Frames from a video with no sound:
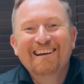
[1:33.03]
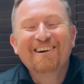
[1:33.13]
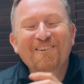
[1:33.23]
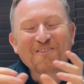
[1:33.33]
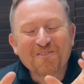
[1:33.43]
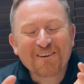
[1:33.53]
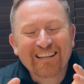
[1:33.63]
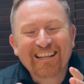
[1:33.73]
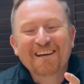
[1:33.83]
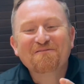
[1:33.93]
Or you can
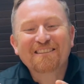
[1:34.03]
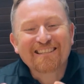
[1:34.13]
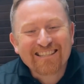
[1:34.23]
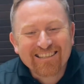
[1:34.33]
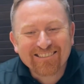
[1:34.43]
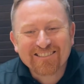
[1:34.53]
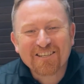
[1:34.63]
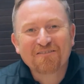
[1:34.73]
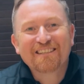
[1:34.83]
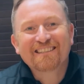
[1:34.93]
end up with a single
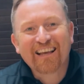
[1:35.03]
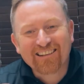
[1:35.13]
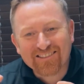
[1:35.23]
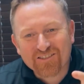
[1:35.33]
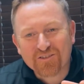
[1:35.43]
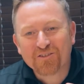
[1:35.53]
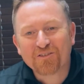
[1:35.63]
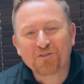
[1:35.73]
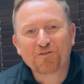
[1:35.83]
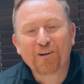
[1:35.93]
cervix and two
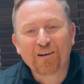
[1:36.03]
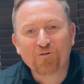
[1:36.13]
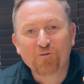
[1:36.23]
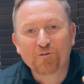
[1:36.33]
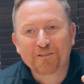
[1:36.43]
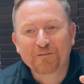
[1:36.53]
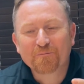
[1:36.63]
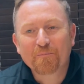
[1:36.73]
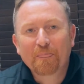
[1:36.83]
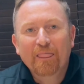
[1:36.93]
uterine horns.
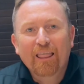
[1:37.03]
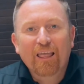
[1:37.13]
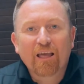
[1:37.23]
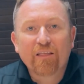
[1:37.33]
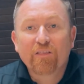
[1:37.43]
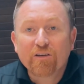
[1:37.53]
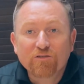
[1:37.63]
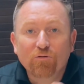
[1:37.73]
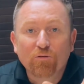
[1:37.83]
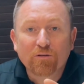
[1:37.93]
Those are
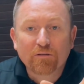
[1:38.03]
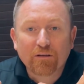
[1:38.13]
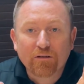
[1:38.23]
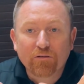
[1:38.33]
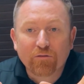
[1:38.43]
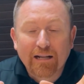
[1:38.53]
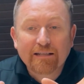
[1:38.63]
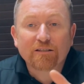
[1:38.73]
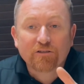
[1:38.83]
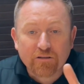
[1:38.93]
all
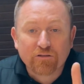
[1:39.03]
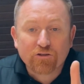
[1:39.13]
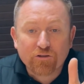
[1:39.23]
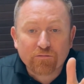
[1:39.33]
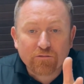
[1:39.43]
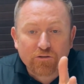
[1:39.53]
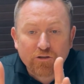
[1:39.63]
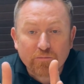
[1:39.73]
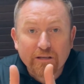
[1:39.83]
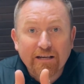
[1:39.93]
related to the
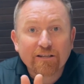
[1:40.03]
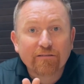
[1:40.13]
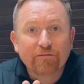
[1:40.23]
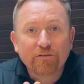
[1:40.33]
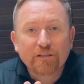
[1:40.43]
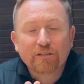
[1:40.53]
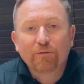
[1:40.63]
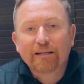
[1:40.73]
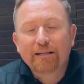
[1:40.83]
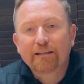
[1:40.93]
tubes actually fusing to
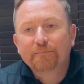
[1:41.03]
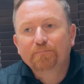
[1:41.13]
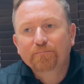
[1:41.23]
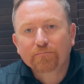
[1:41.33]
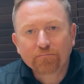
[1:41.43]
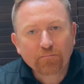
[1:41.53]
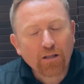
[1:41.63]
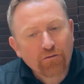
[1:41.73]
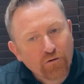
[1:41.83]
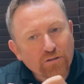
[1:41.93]
one another.
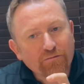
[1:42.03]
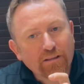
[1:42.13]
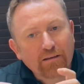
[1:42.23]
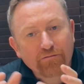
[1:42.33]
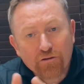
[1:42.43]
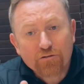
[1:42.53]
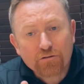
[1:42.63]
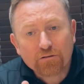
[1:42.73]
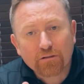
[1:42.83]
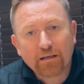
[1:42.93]
Of course, if they
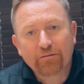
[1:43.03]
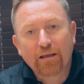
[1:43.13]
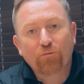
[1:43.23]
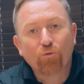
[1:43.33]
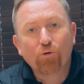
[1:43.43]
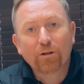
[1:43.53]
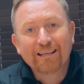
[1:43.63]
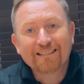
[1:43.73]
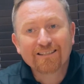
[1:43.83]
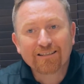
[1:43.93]
fuse, if that wall
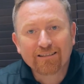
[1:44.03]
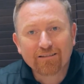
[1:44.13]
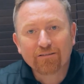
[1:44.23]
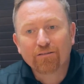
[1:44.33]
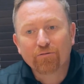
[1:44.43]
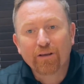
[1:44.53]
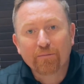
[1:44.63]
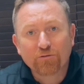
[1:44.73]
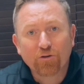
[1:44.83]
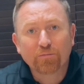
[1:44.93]
isn't
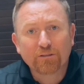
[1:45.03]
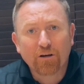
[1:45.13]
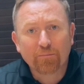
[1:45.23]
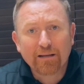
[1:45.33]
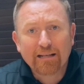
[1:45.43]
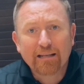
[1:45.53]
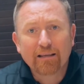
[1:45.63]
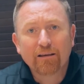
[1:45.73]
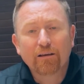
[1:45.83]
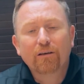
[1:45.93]
reabsorbed
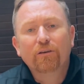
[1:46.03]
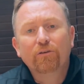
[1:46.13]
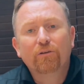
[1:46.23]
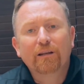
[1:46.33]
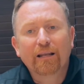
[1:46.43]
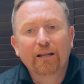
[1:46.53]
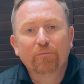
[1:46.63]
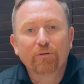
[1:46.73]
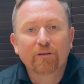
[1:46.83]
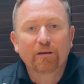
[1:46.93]
completely, you can end up
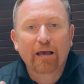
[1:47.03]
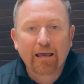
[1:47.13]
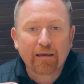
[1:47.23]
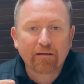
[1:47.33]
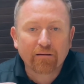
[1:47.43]
with a